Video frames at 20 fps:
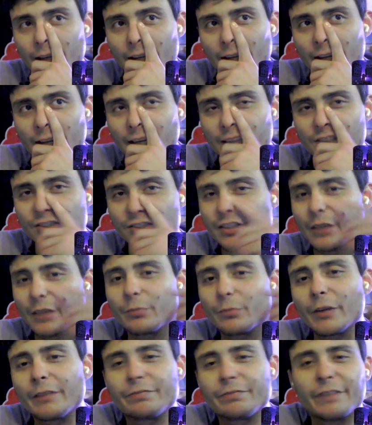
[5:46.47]
It just,
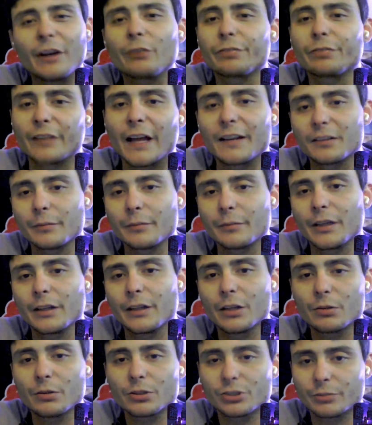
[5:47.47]
it fell flat to me.
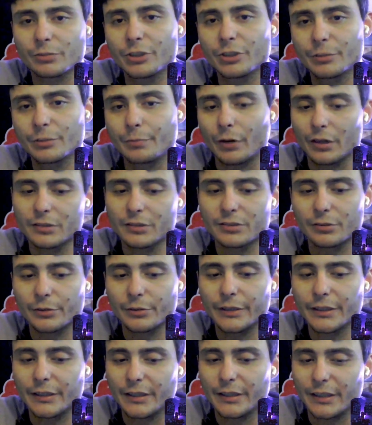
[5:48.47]
There were some good parts of
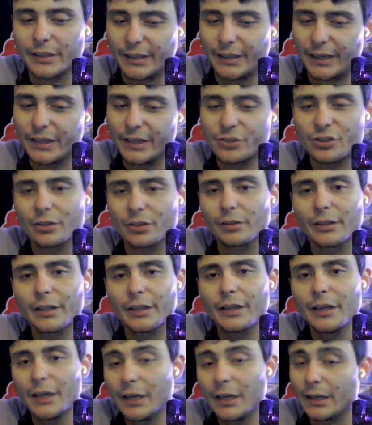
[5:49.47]
it
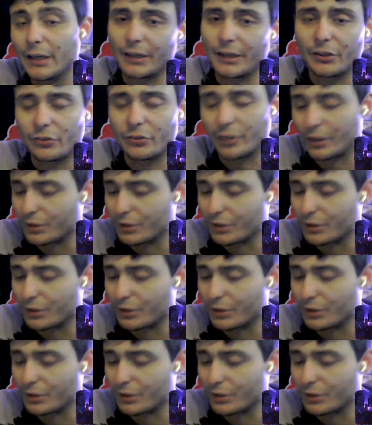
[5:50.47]
occasionally. Like you said,